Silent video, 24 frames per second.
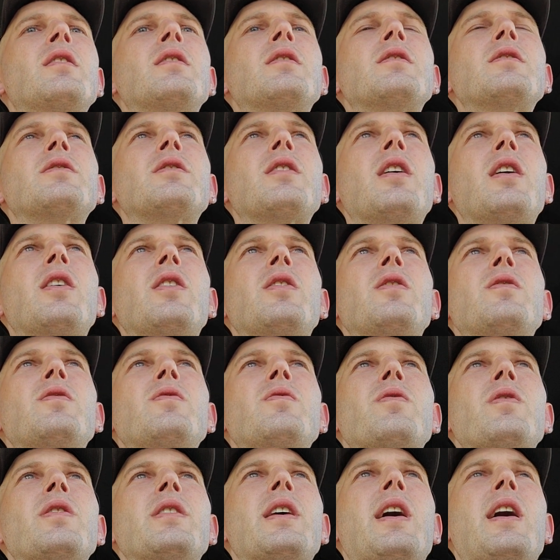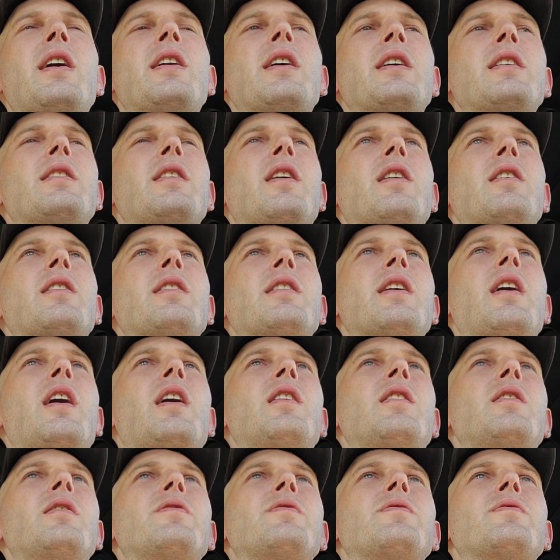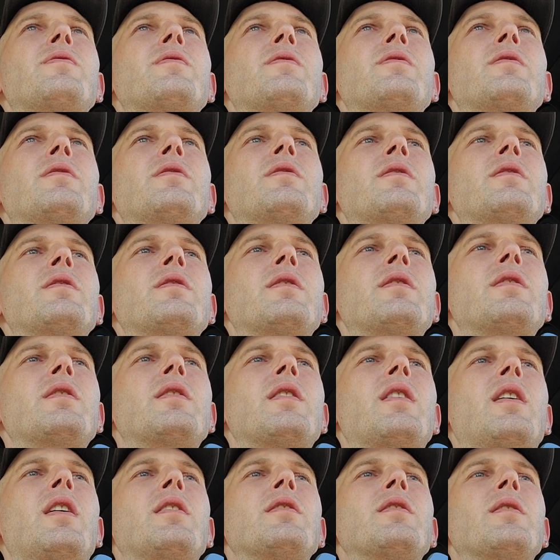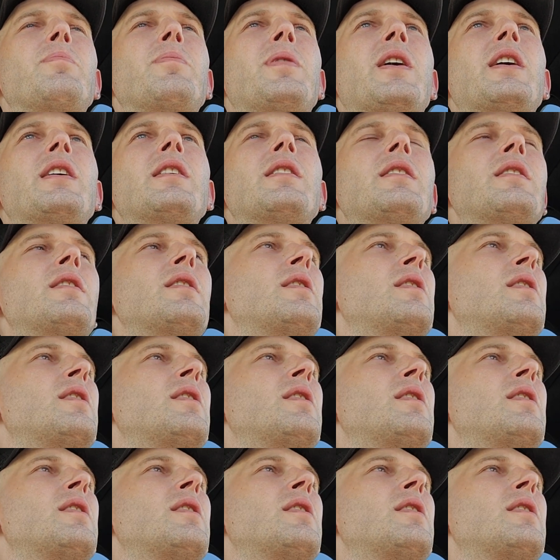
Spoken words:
So without it turned off on the button,